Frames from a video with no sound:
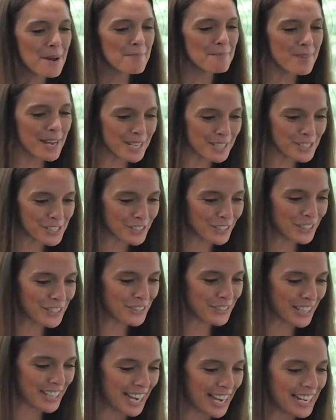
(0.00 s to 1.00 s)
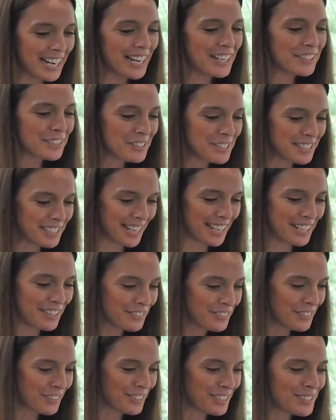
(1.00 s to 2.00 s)
Make sure you kind of understand,
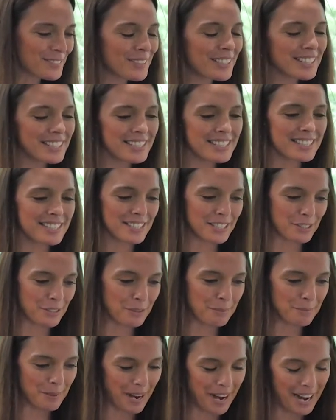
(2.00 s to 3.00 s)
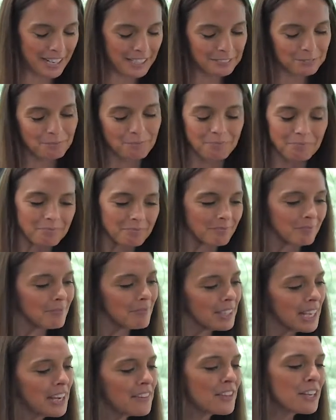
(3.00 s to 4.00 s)
of course, what it is that you're buying.
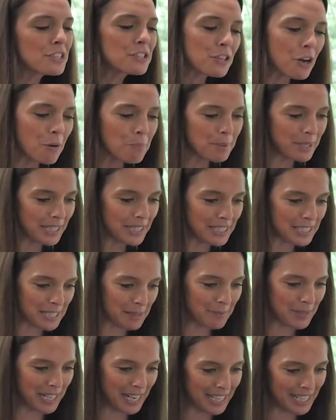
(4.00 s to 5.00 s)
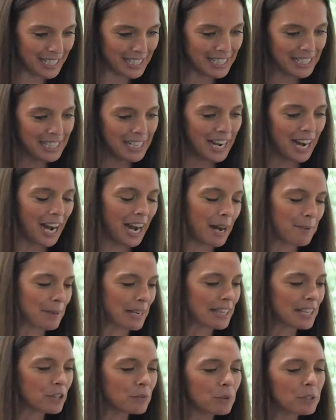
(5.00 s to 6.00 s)
And then don't be intimidated. I
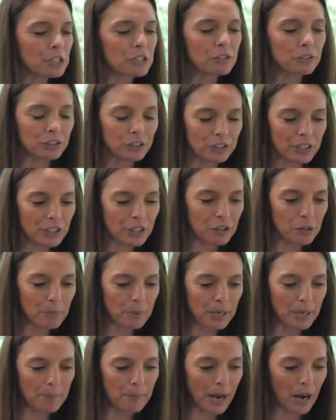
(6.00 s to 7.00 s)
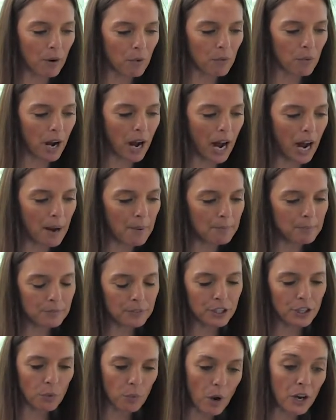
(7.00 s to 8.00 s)
think once you learn a little bit about,
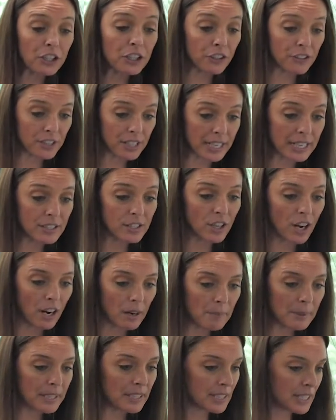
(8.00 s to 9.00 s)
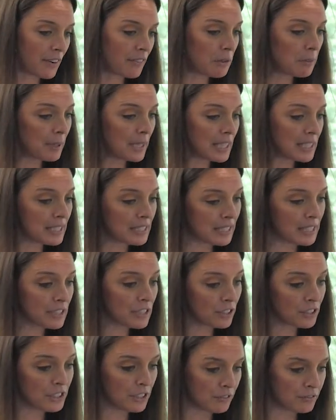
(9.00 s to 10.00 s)
what your needs are, because everybody's needs
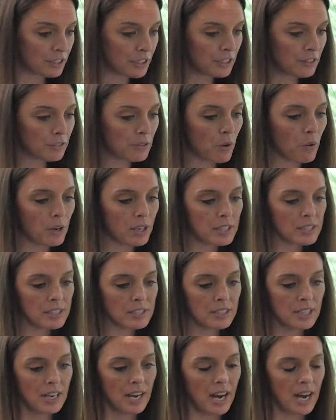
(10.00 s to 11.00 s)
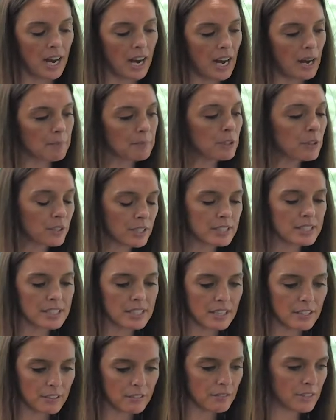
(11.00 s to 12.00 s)
are different, of course, you can
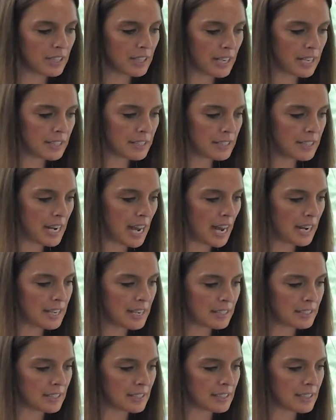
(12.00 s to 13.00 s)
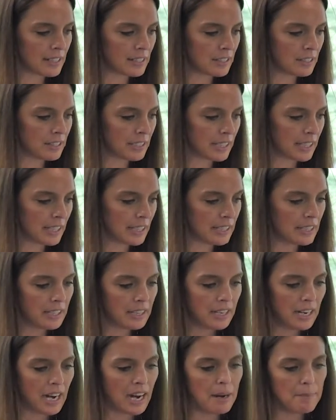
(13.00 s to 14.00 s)
see that it's not necessarily
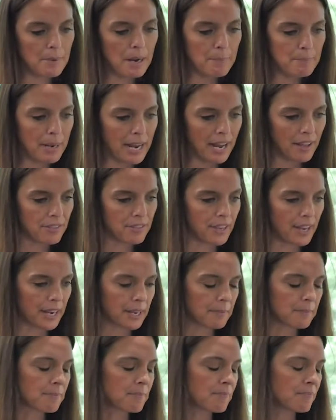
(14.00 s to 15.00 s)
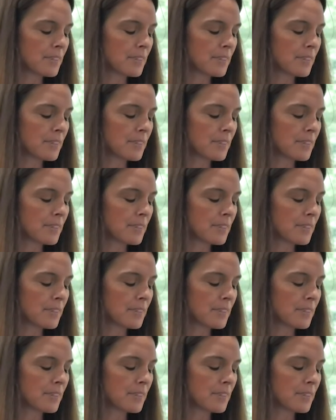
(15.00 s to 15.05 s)
a bad thing,